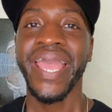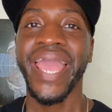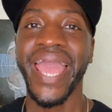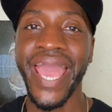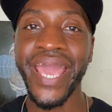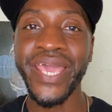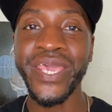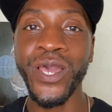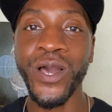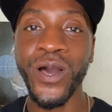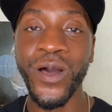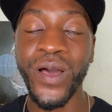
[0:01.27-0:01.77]

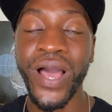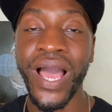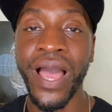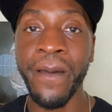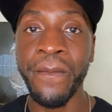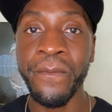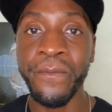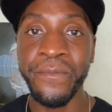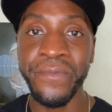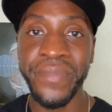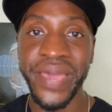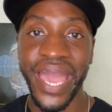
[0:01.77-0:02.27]
Hey, y'all,
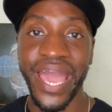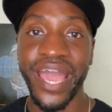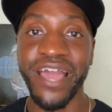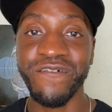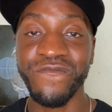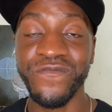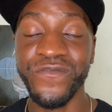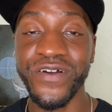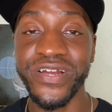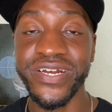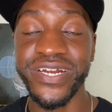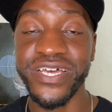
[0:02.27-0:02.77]
I'm
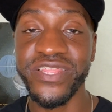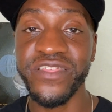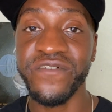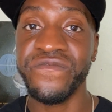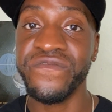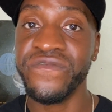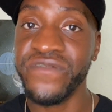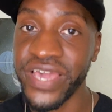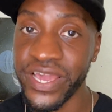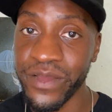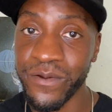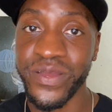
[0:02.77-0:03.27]
back for another
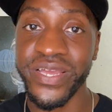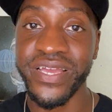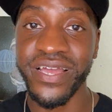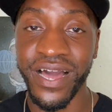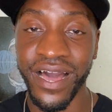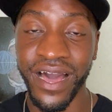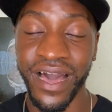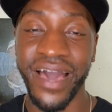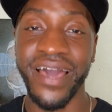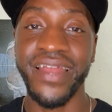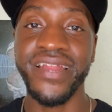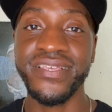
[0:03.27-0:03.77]
very
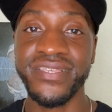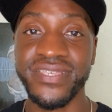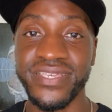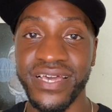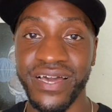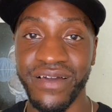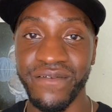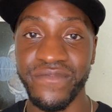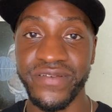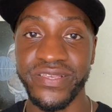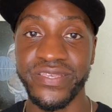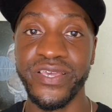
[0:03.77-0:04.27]
honest
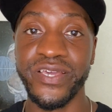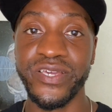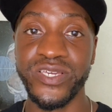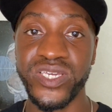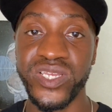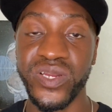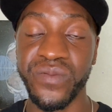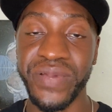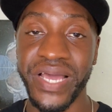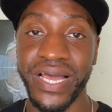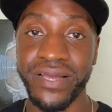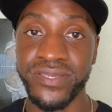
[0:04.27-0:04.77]

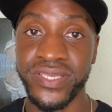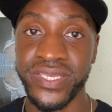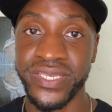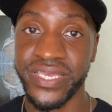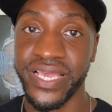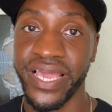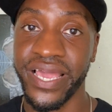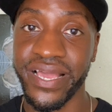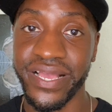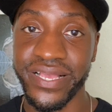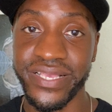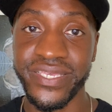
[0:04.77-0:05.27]
conversation about
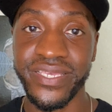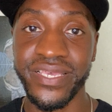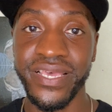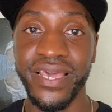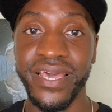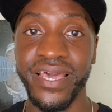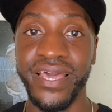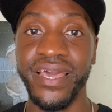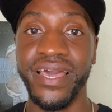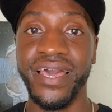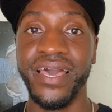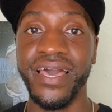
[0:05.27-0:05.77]
sex.
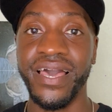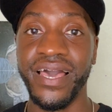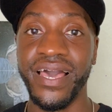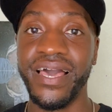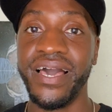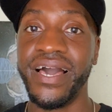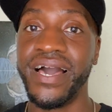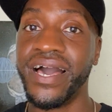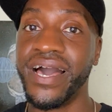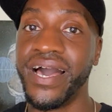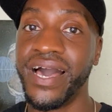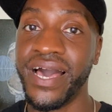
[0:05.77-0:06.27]

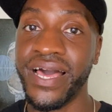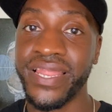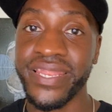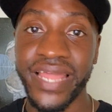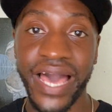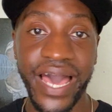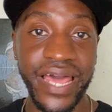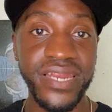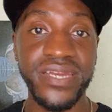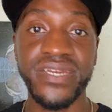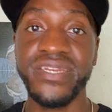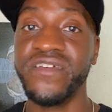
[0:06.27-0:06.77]
A
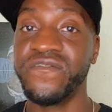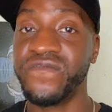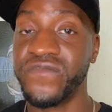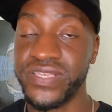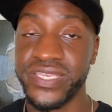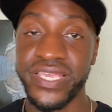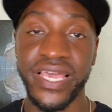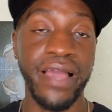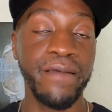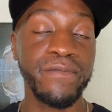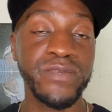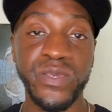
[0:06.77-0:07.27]
lot of
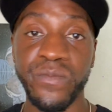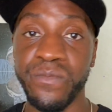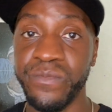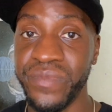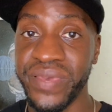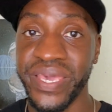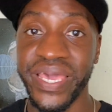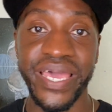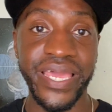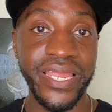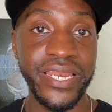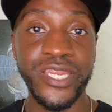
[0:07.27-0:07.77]
different types of
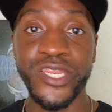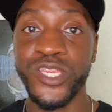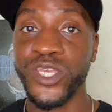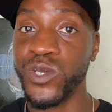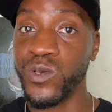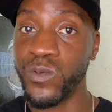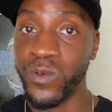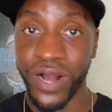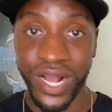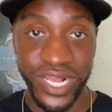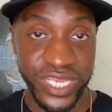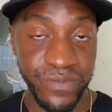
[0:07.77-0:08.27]
men
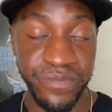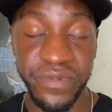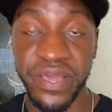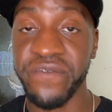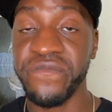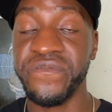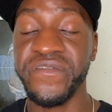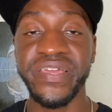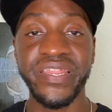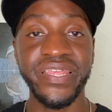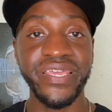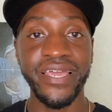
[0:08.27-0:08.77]
do watch my
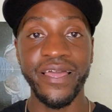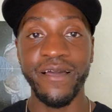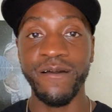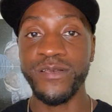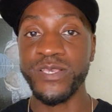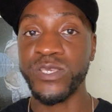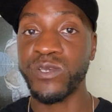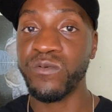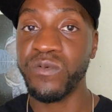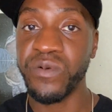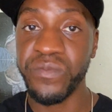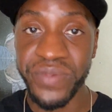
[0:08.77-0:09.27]

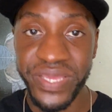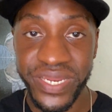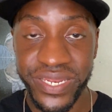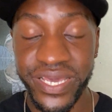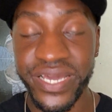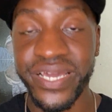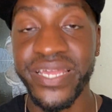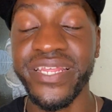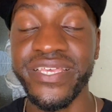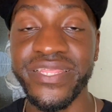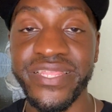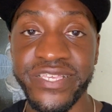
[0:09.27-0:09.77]
videos and will be
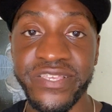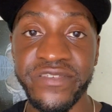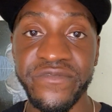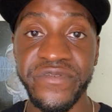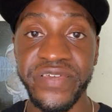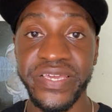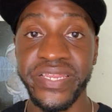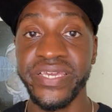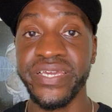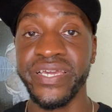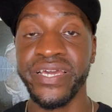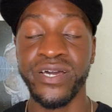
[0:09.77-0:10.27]
looking at this
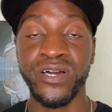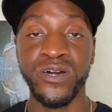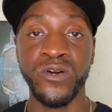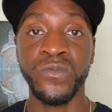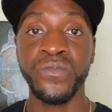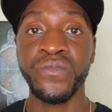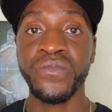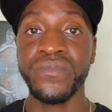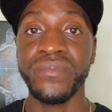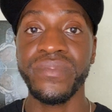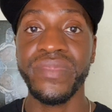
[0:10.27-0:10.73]
video.